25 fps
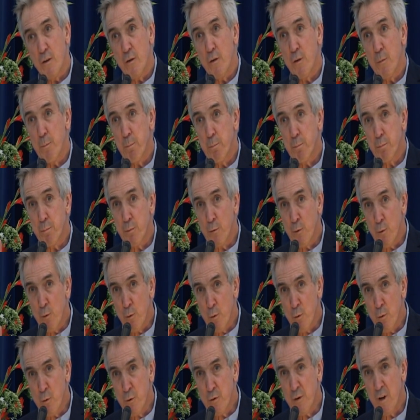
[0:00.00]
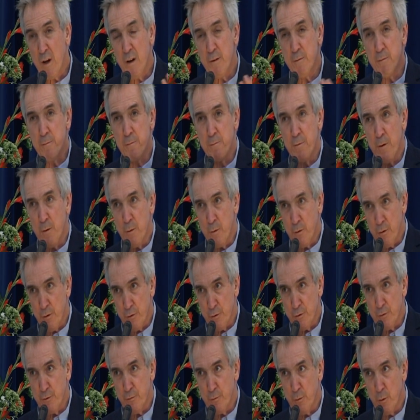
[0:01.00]
The broad and
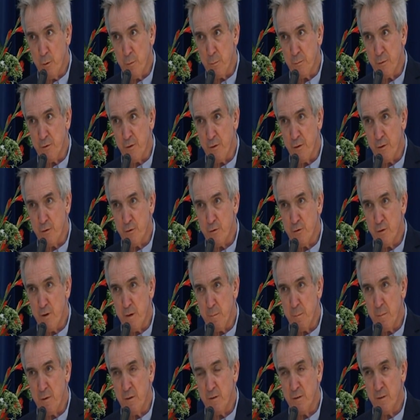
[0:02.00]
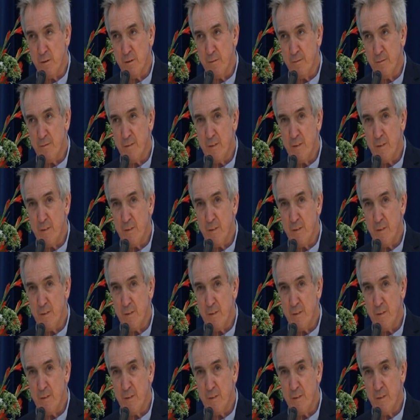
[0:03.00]
focused forms of the treatment